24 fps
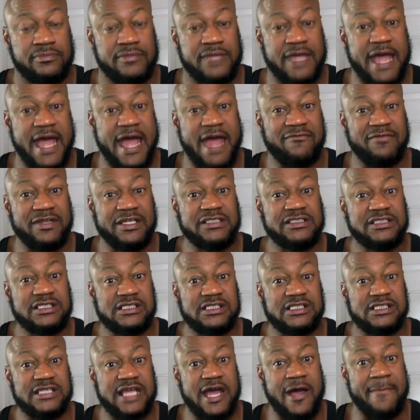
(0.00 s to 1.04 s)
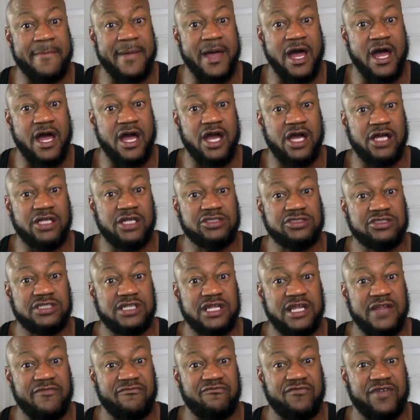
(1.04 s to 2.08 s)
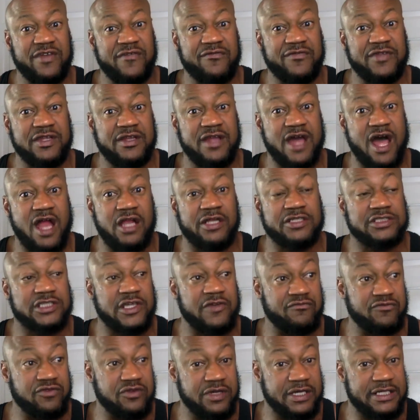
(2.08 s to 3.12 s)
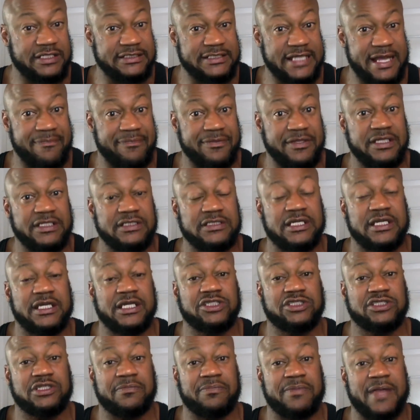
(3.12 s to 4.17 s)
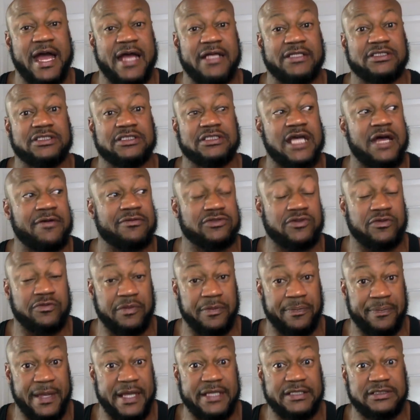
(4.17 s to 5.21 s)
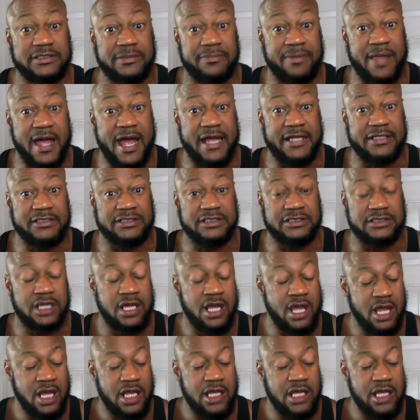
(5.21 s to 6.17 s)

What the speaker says: I have listed this out by $150 if you accept these are kitchen appliances, because I was going to replace the appliances.